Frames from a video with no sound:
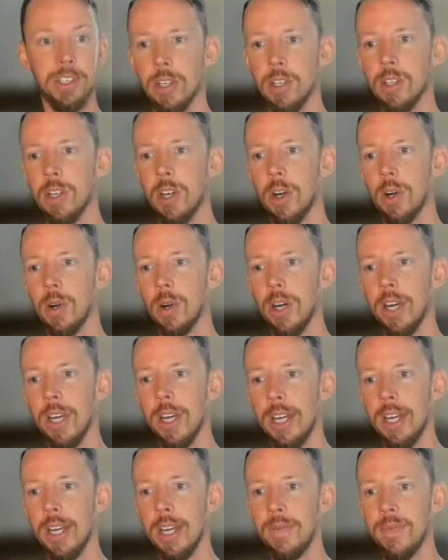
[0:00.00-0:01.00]
And so
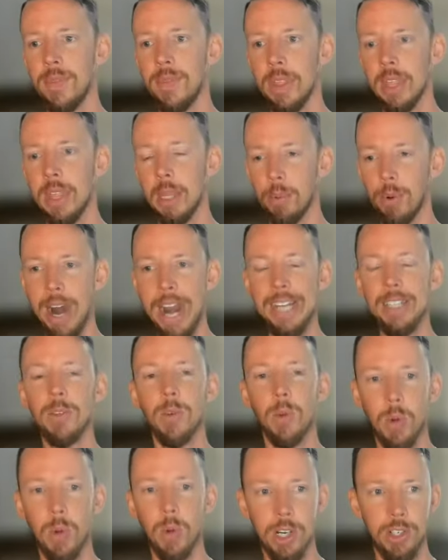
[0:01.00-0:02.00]
the
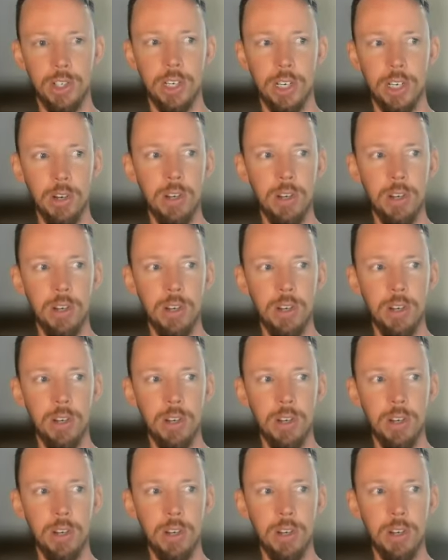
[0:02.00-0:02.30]
practical question is,